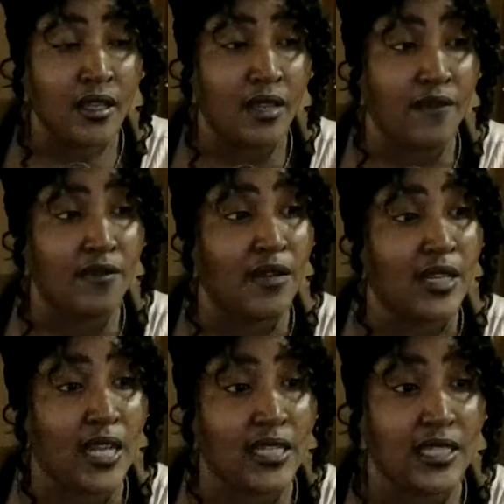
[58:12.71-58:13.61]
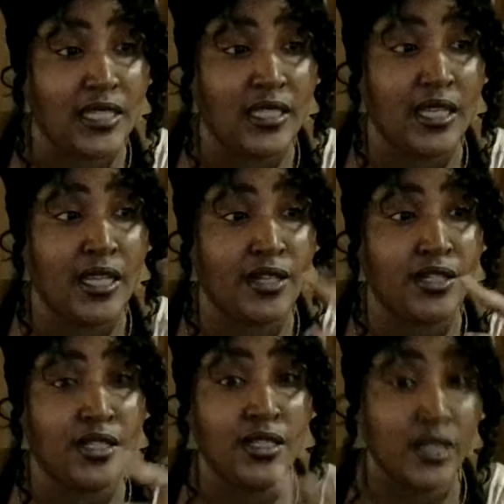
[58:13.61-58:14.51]
if you acknowledge they send
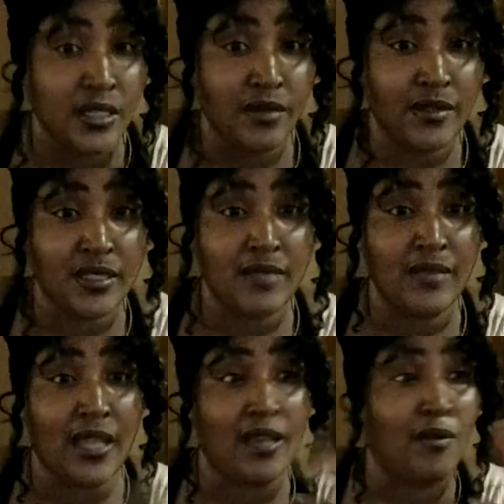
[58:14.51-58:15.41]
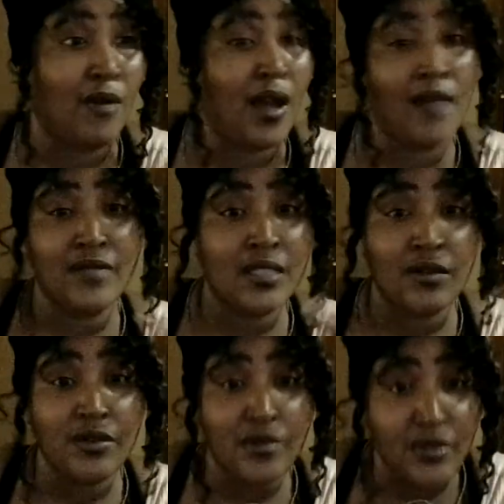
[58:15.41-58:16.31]
energy to you and just be like, well, I'm just
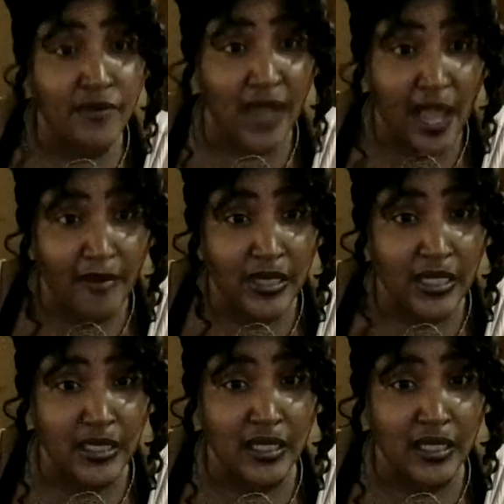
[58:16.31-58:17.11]
going to use you for happiness